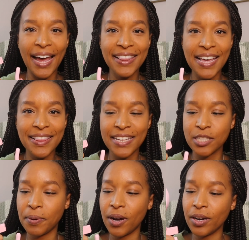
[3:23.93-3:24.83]
and then
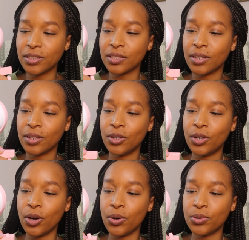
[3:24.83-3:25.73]
this part
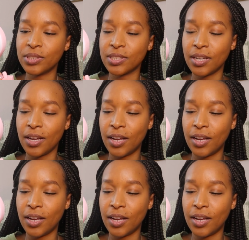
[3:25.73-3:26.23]
goes